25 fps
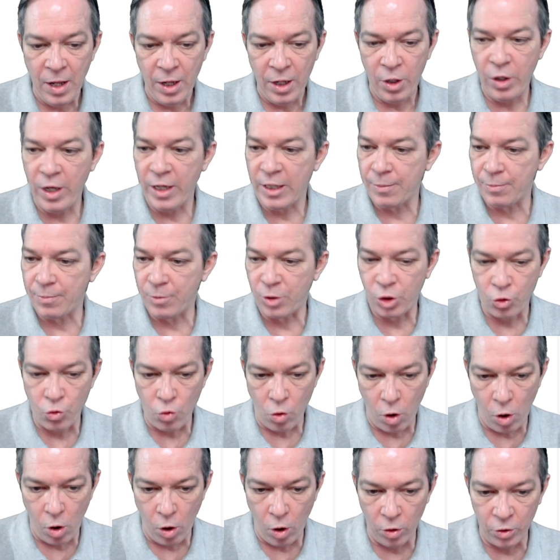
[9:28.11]
You get some
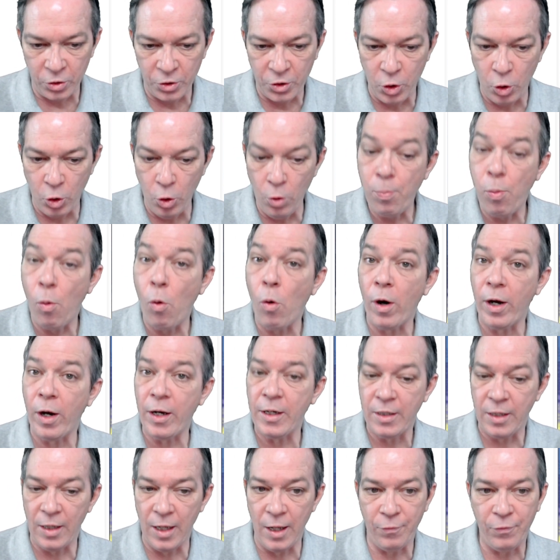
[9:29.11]
strong dew
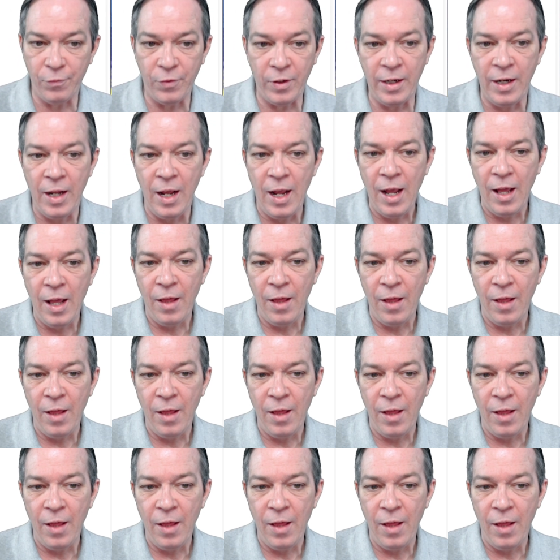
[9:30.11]
points lifting.